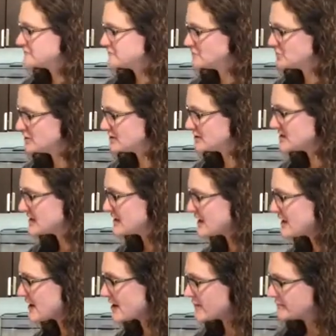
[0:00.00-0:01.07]
you can see
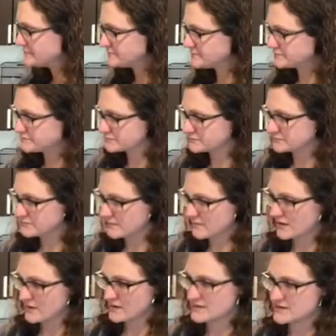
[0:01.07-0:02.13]
here
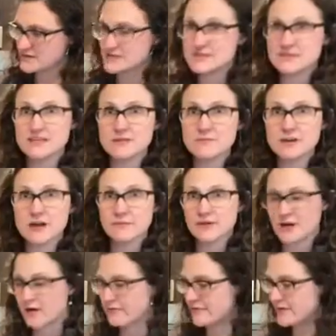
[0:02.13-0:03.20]
the steam coming
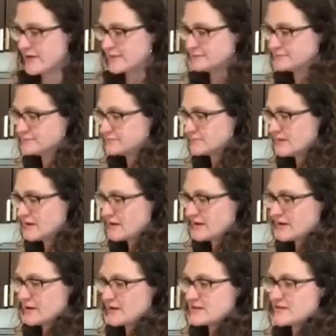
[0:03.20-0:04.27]
off of it.
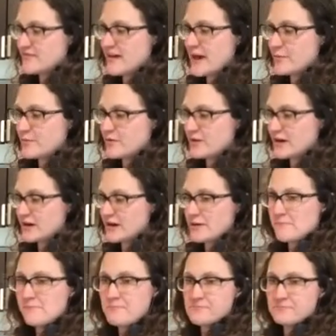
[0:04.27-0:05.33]
It's
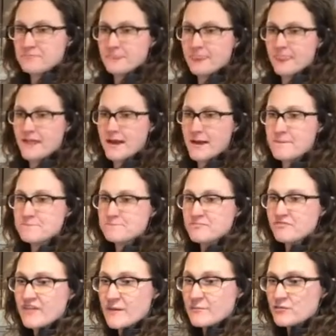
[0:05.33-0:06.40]
evaporating. Okay,
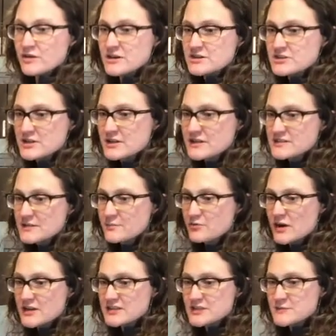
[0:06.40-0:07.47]
evaporation is the
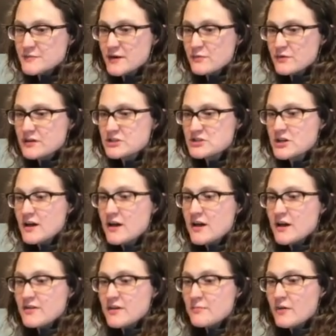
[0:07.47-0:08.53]
process by which
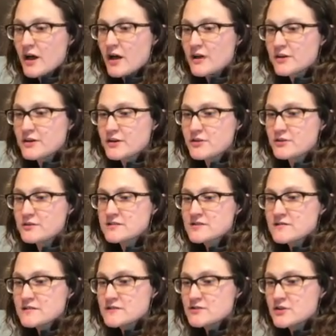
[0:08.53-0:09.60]
the molecules
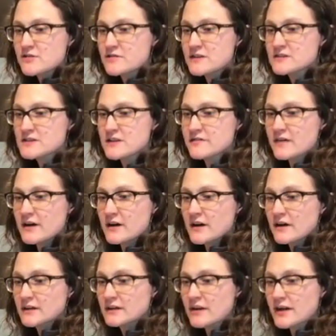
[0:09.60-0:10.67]
of the surface of a
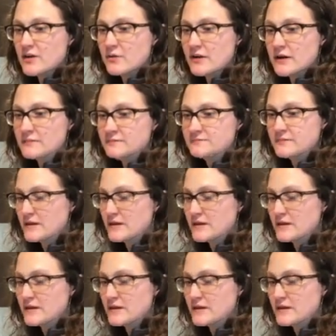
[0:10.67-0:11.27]
liquid